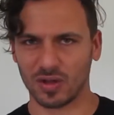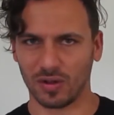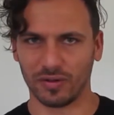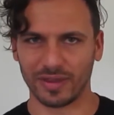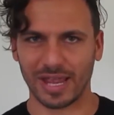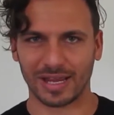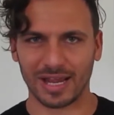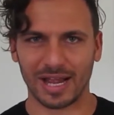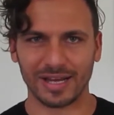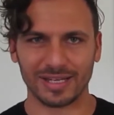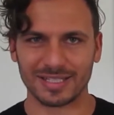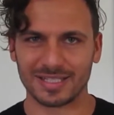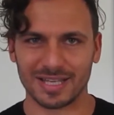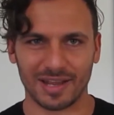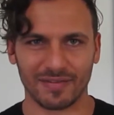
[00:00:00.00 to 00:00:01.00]
all that kind
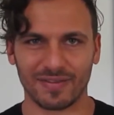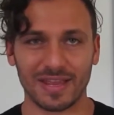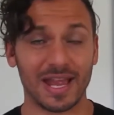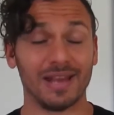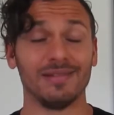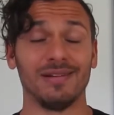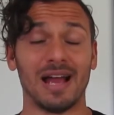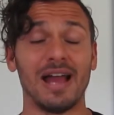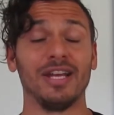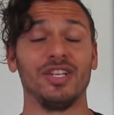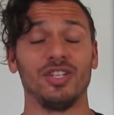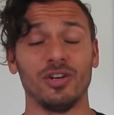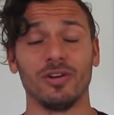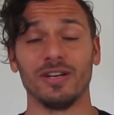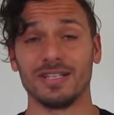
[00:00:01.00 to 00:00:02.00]
of stuff that I
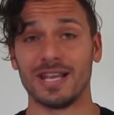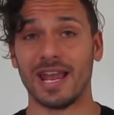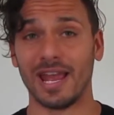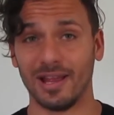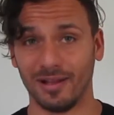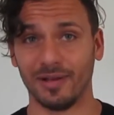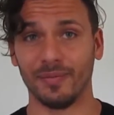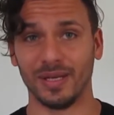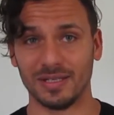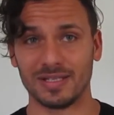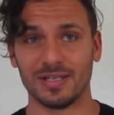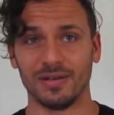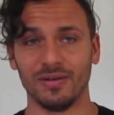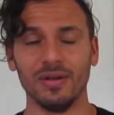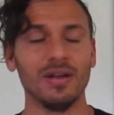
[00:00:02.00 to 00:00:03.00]
sure as hell am
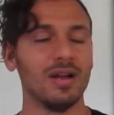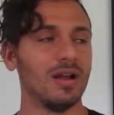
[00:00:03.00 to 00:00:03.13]
into.